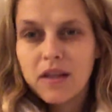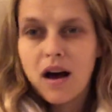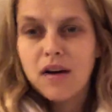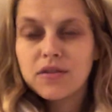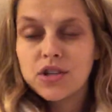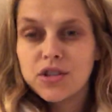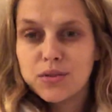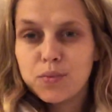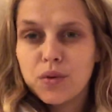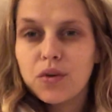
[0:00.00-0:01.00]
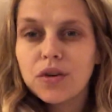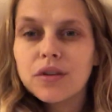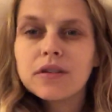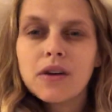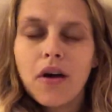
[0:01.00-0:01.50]
after she's born.
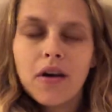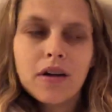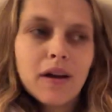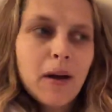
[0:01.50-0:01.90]
So,